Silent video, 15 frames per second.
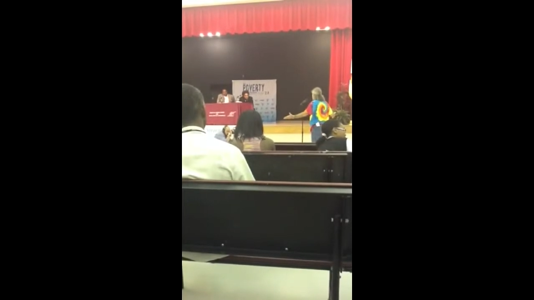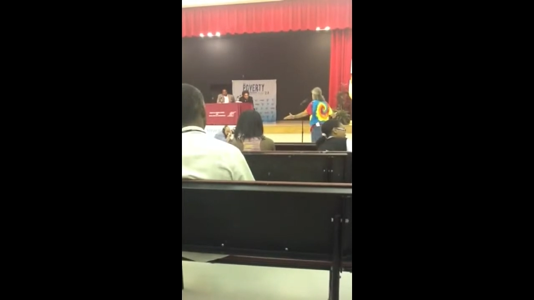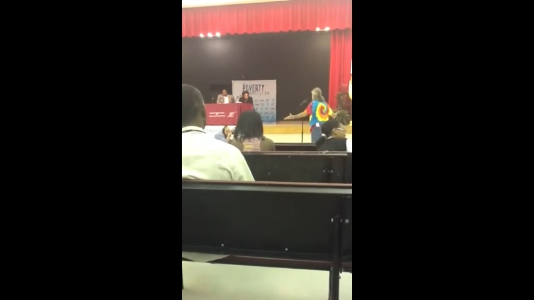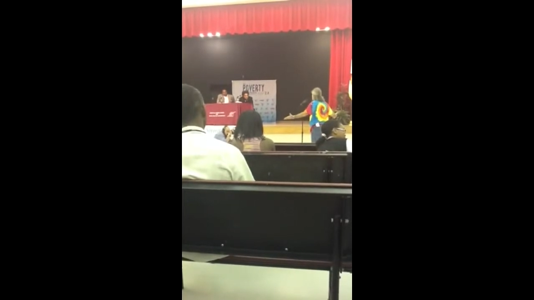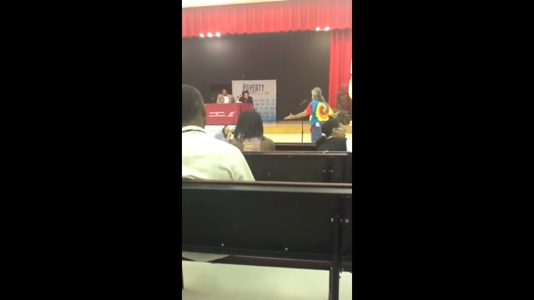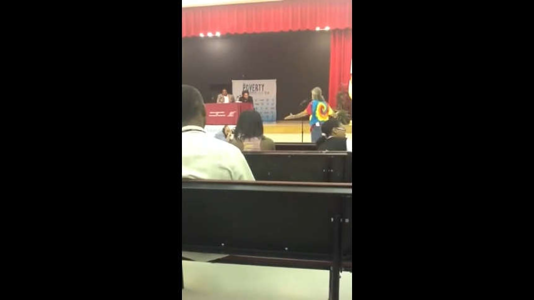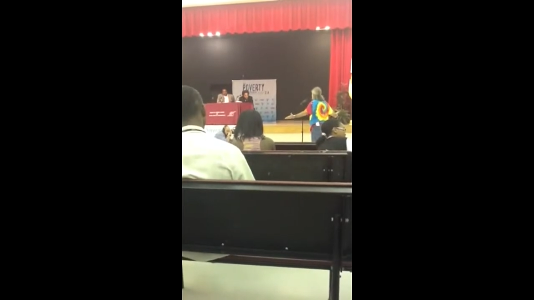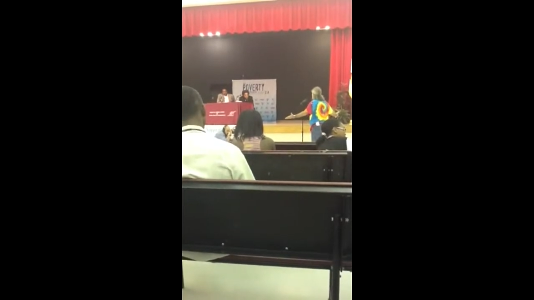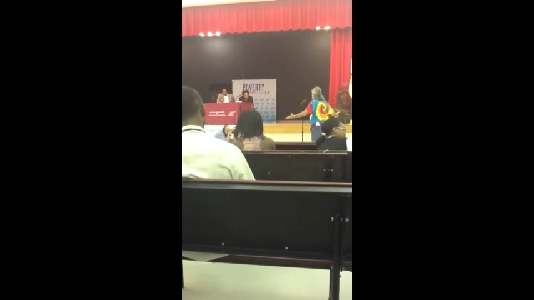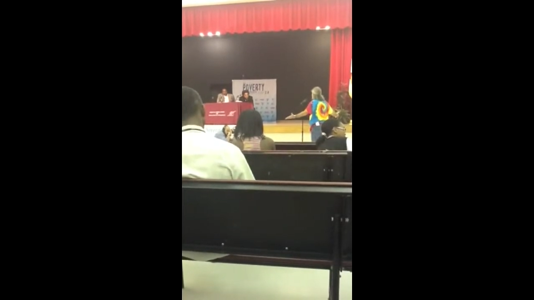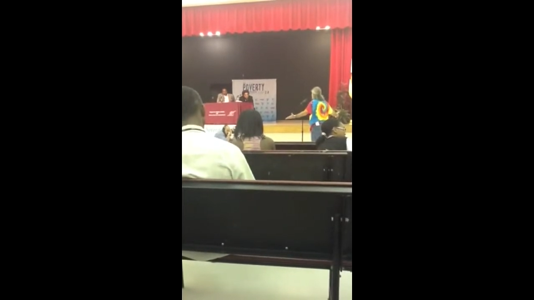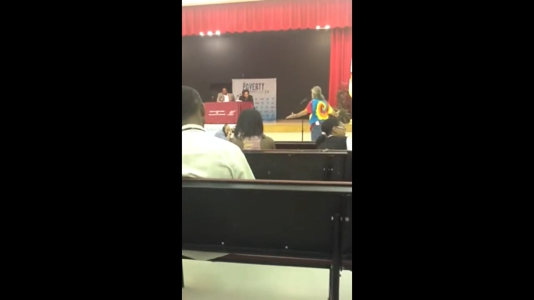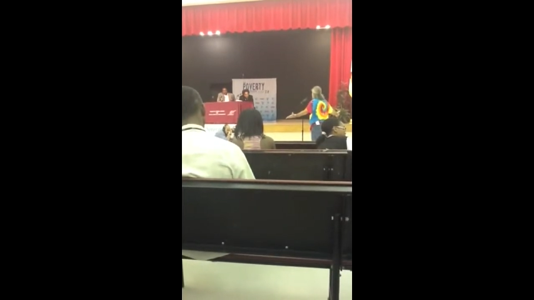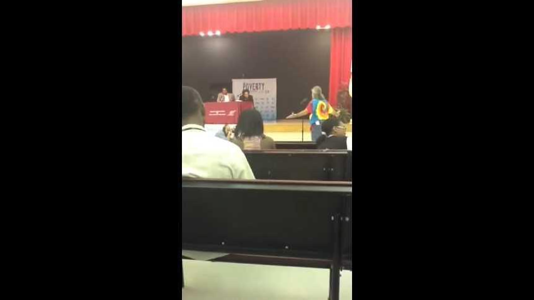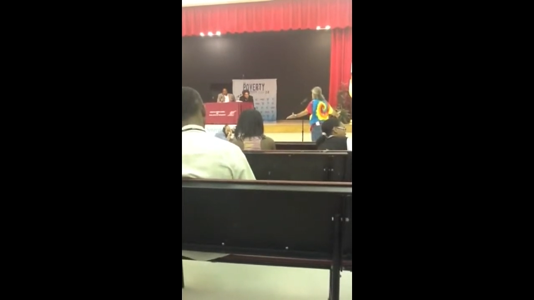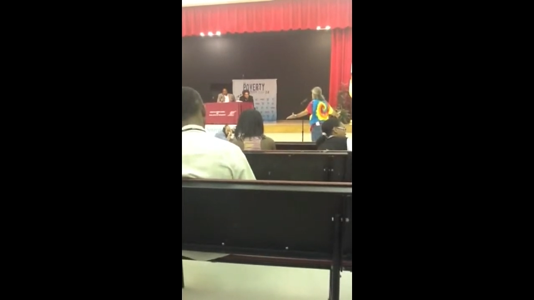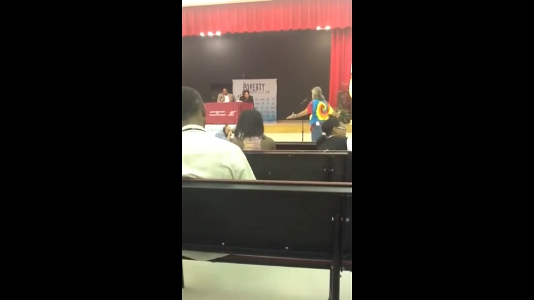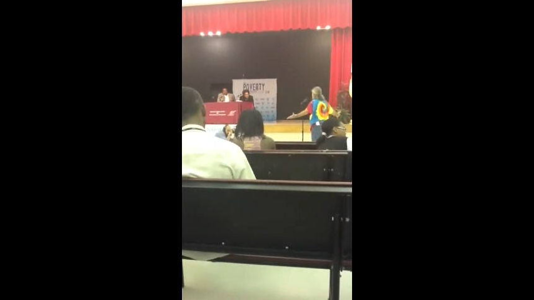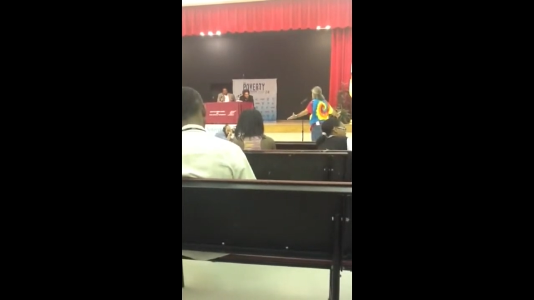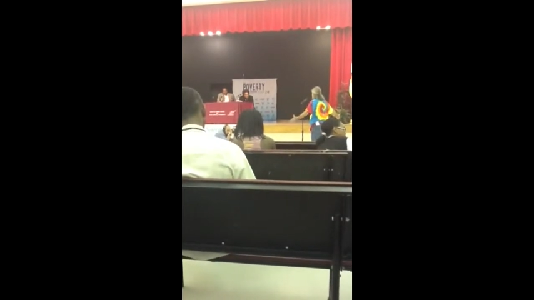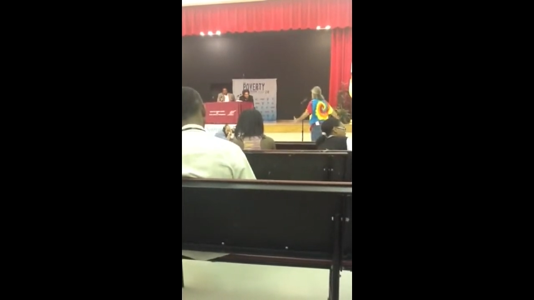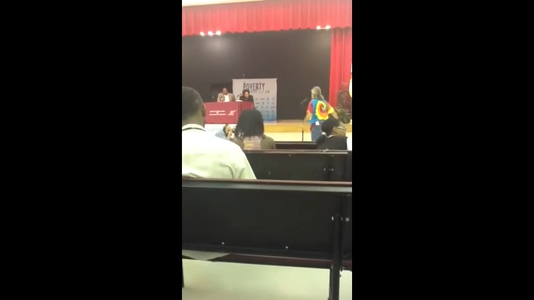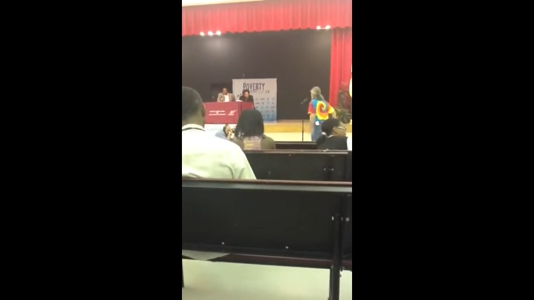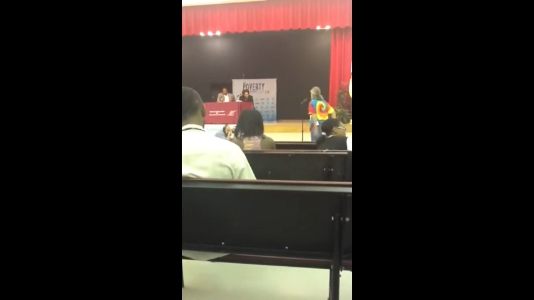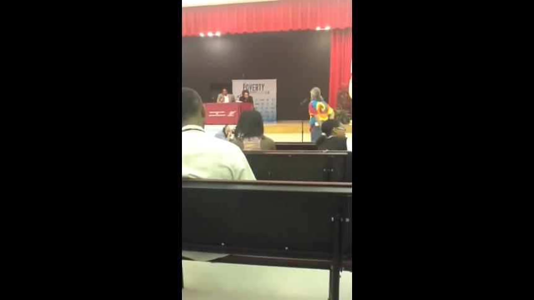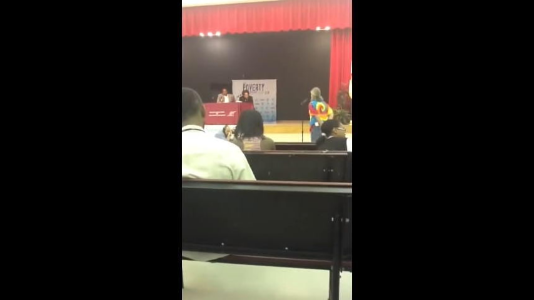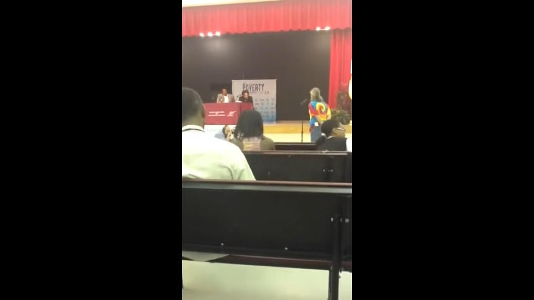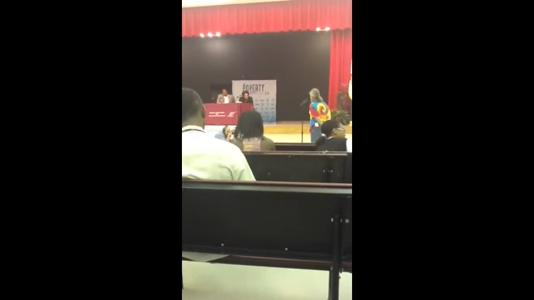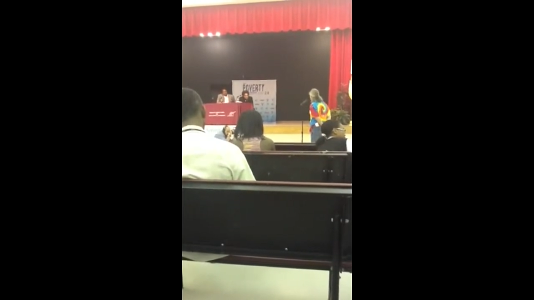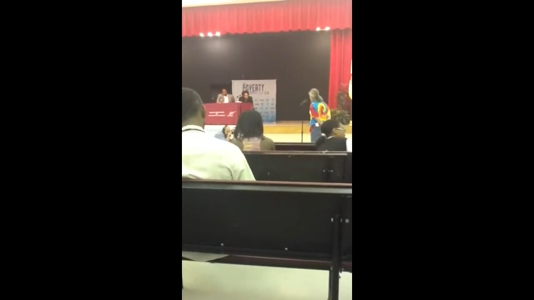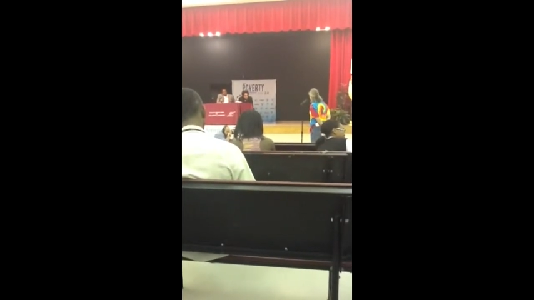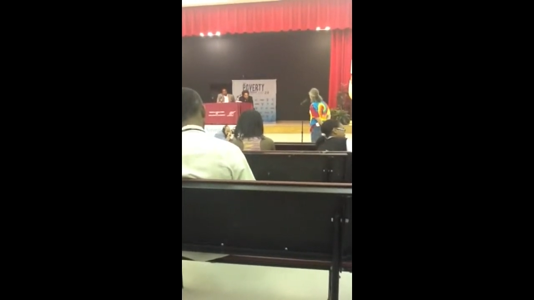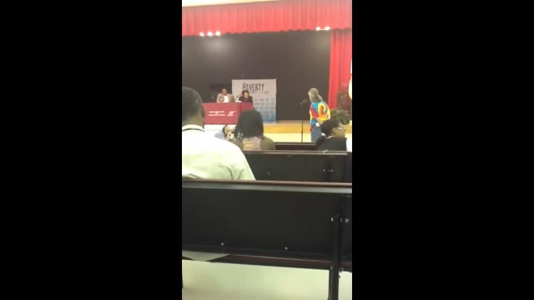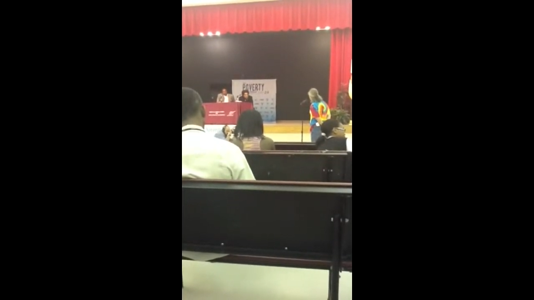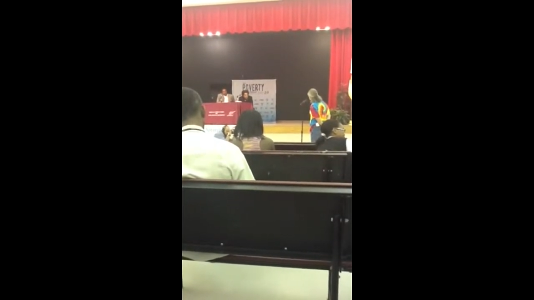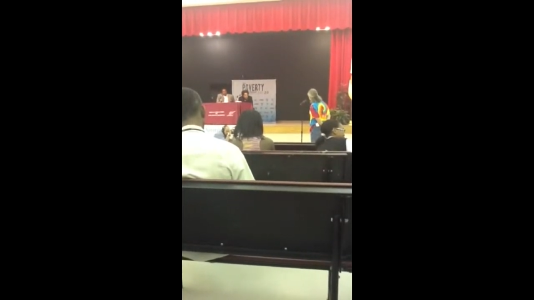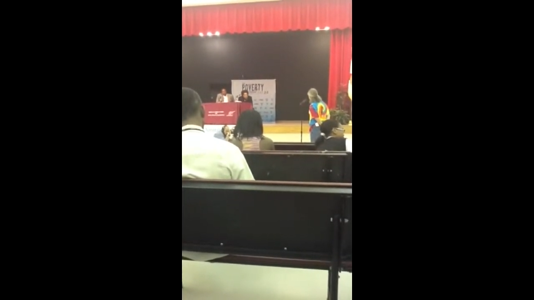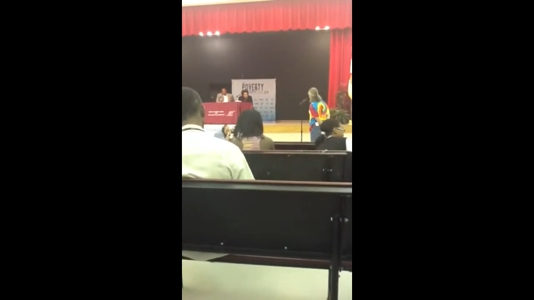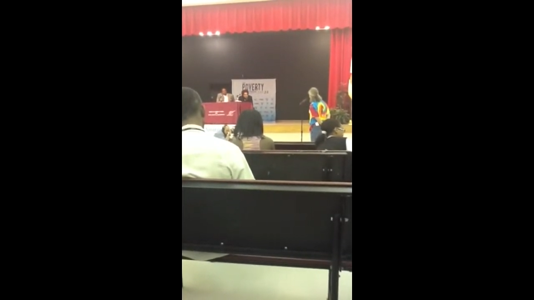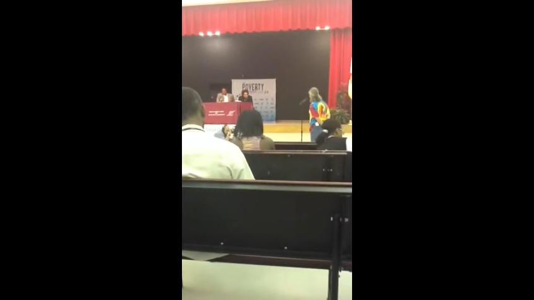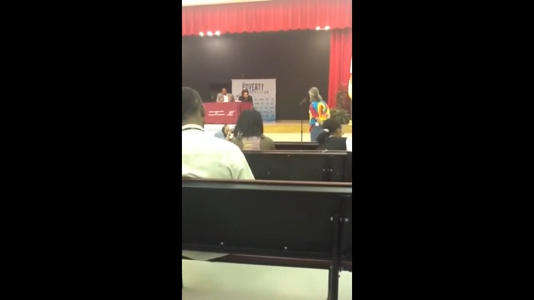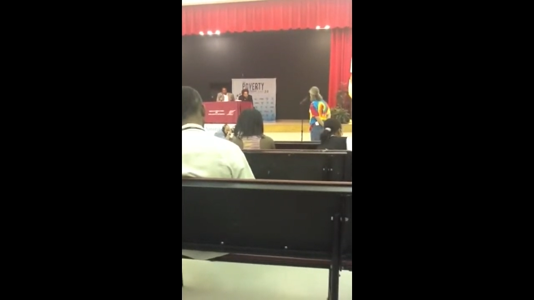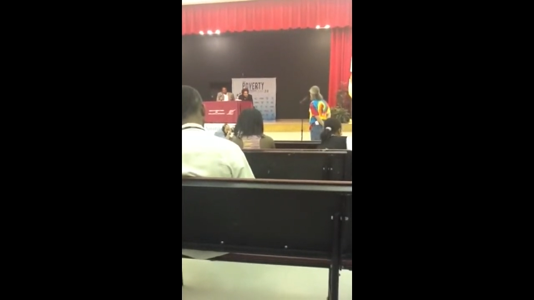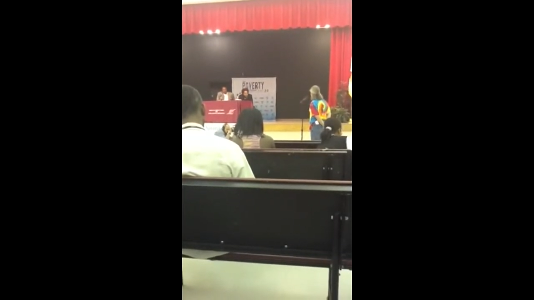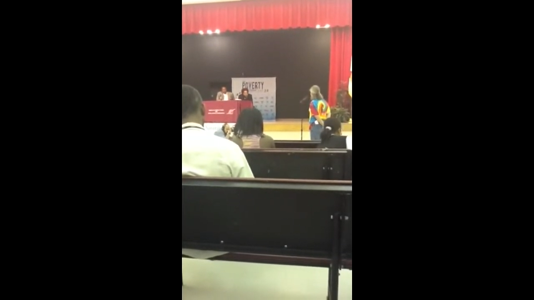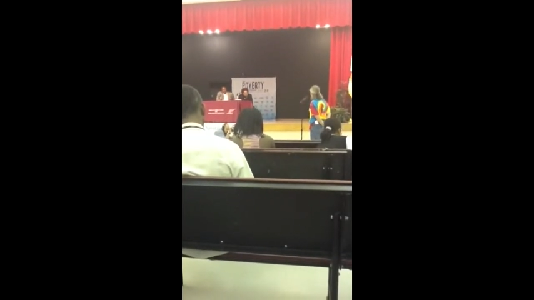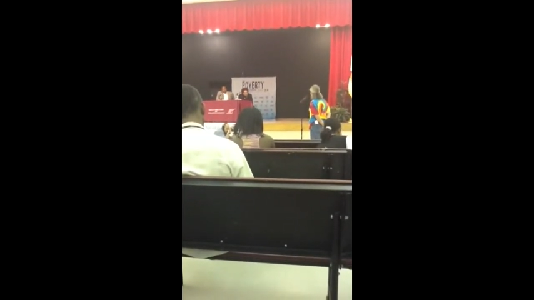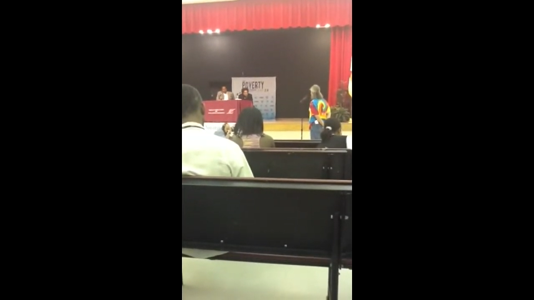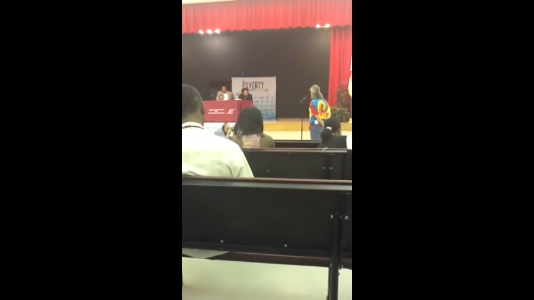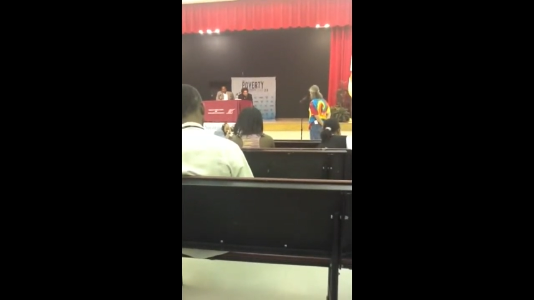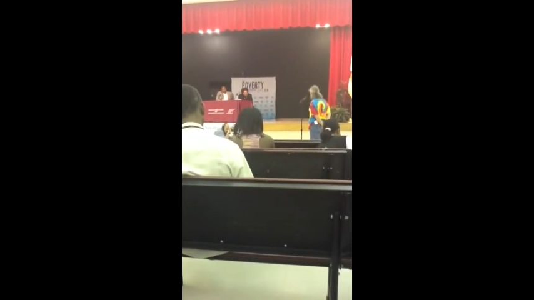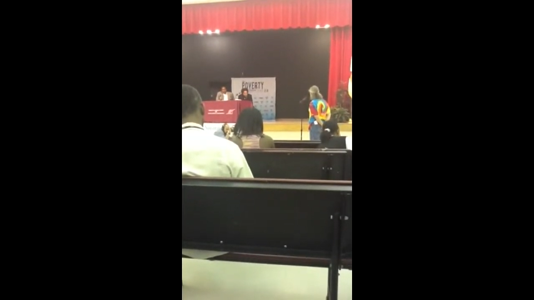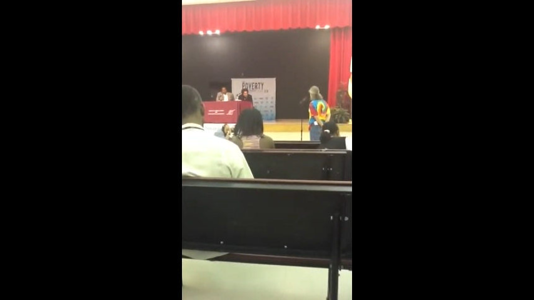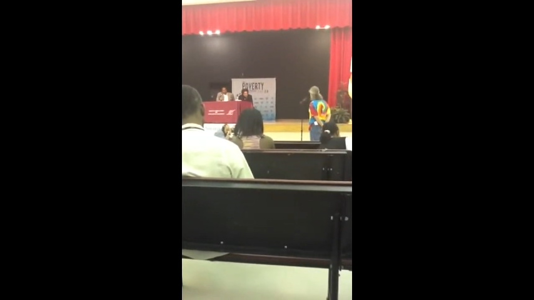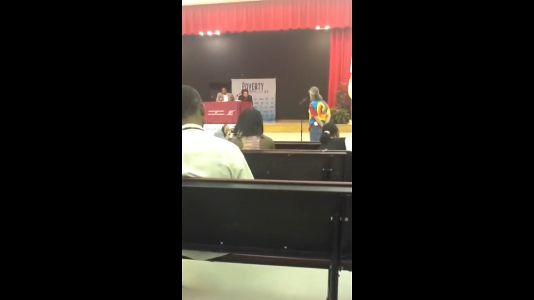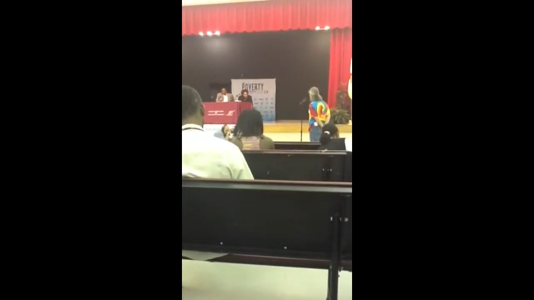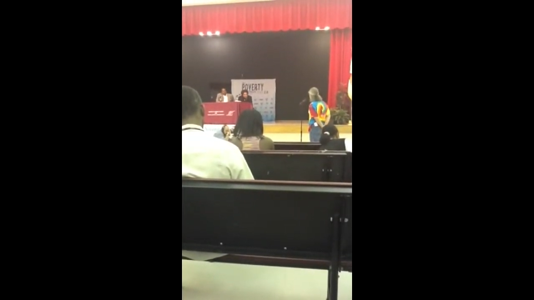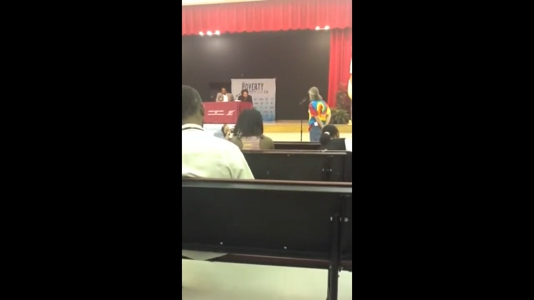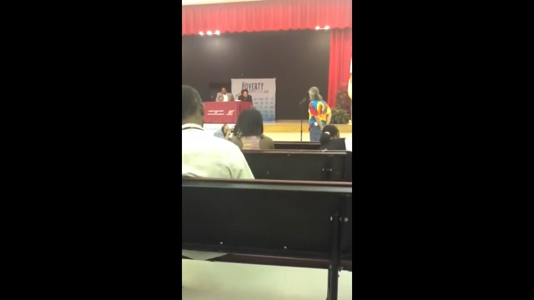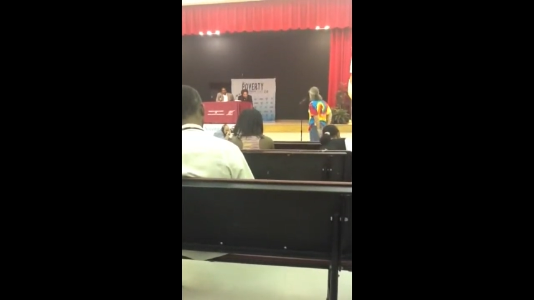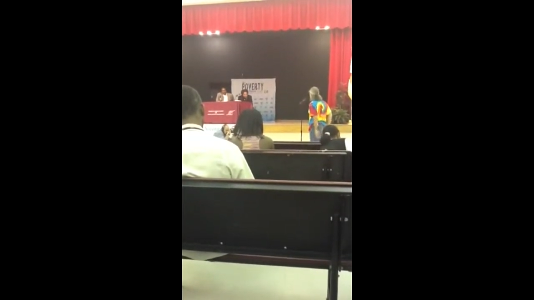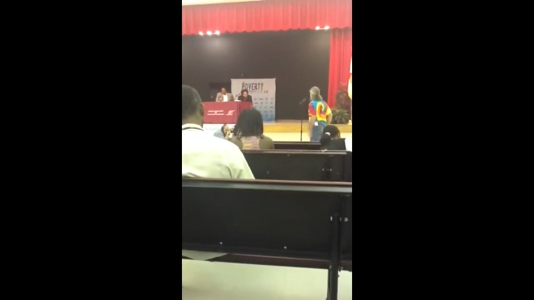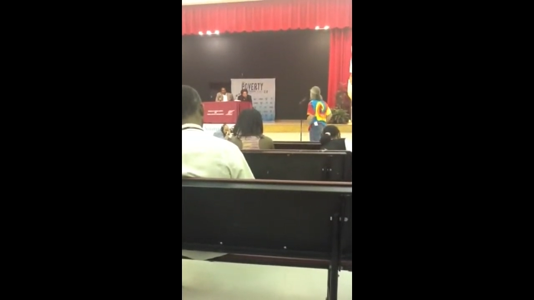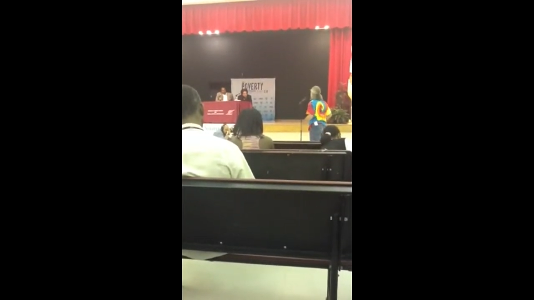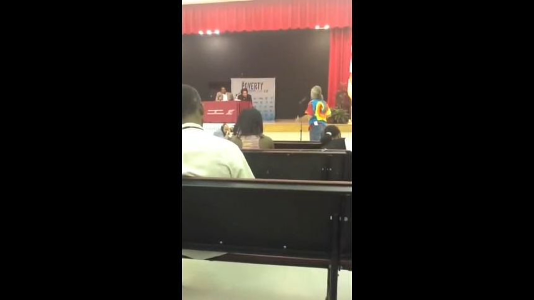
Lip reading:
Nobody's mouth can be seen.